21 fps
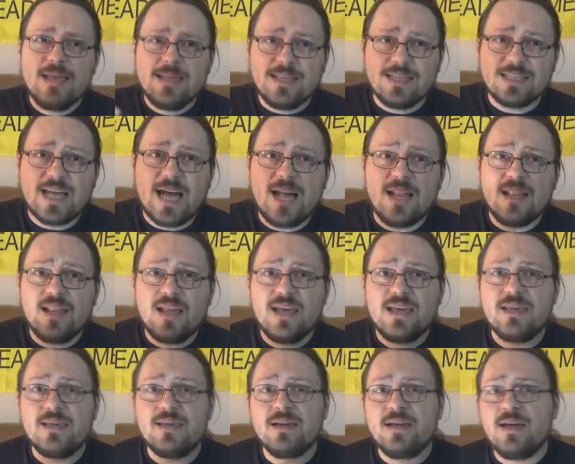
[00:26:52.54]
that
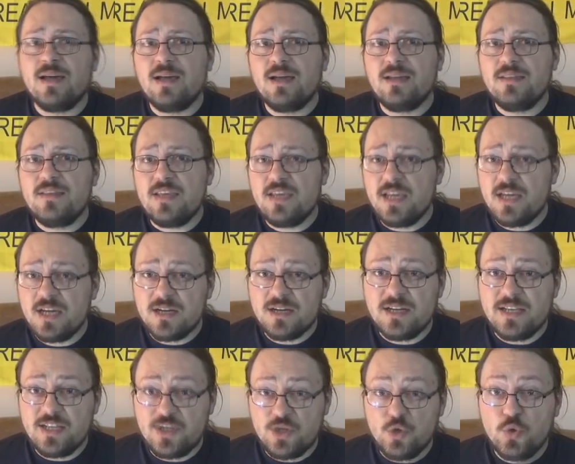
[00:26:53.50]
unlike the
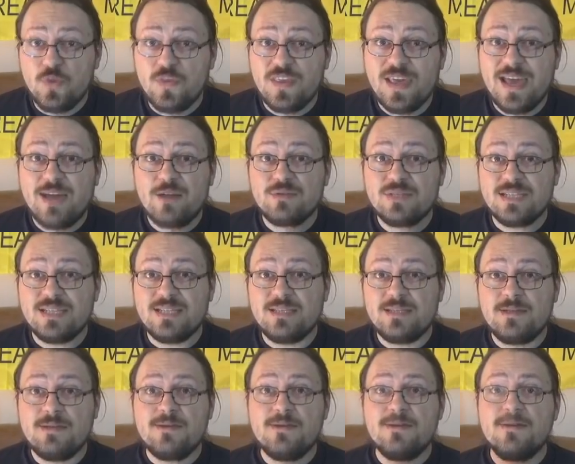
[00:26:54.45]
early
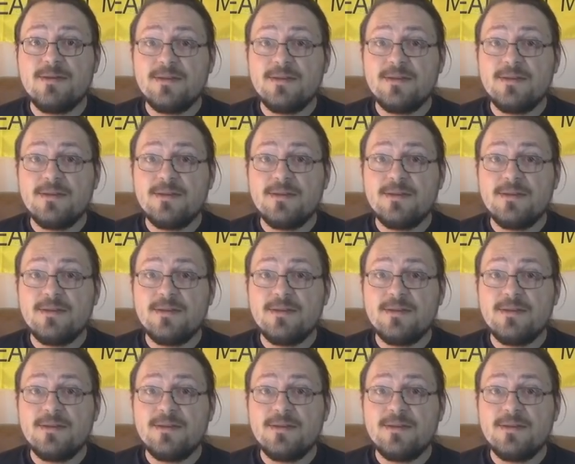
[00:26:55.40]
2000s,